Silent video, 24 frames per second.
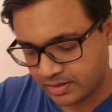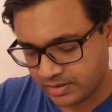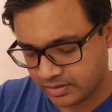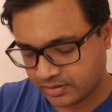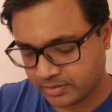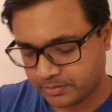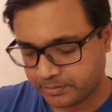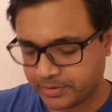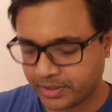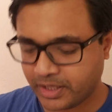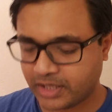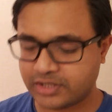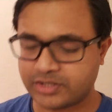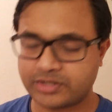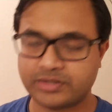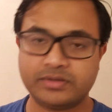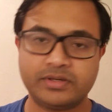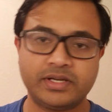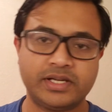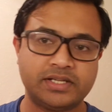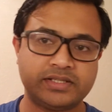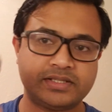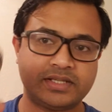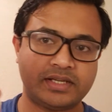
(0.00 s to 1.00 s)
The brush
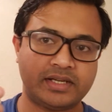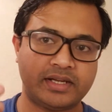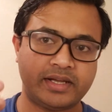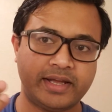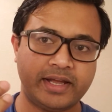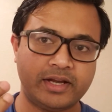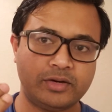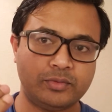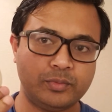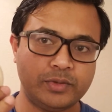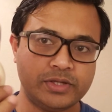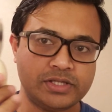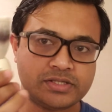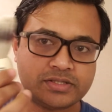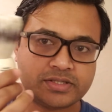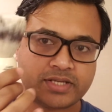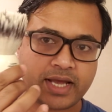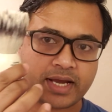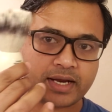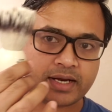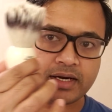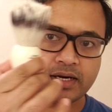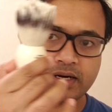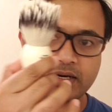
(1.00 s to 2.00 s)
today is a Edwin
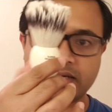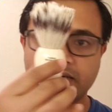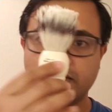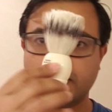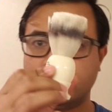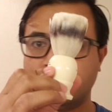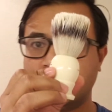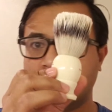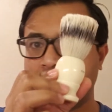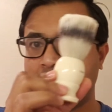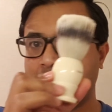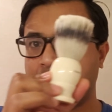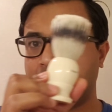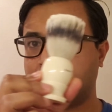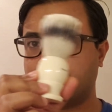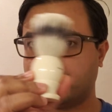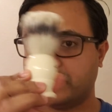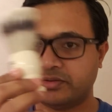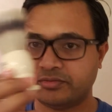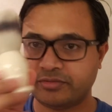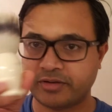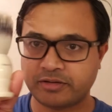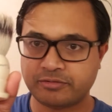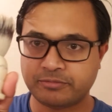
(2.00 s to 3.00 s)
Jagger
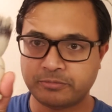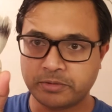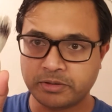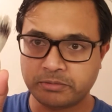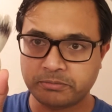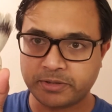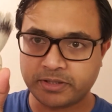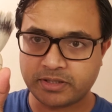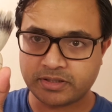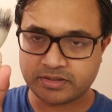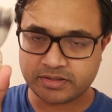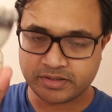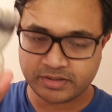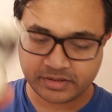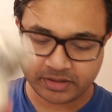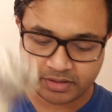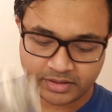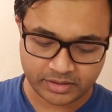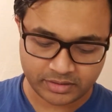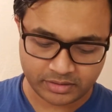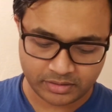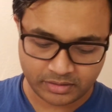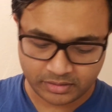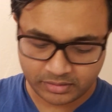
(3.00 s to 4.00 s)
25mm
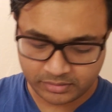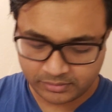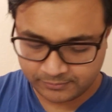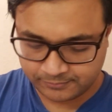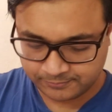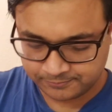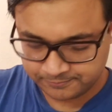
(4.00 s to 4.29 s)
synthetic knob.